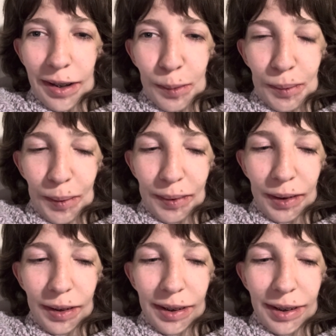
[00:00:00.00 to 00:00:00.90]
My
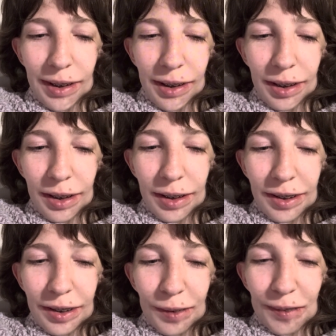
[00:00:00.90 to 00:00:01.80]
parents stayed at
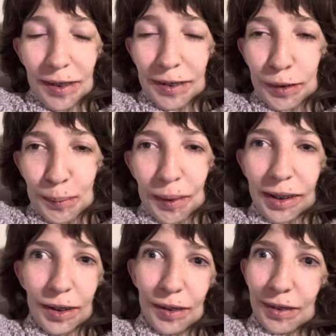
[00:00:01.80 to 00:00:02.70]
the Ronald
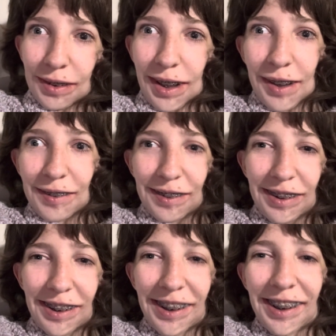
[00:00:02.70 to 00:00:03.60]
McDonald
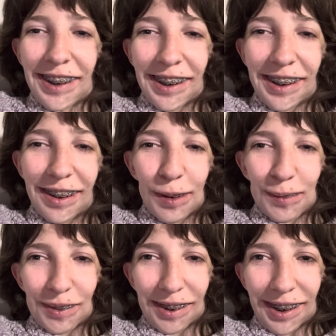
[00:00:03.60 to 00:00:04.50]
House in
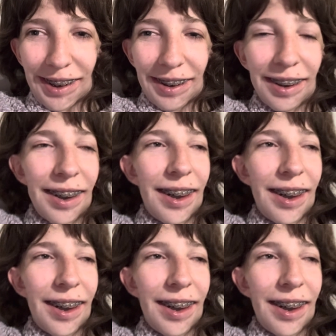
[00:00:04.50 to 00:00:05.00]
Oregon,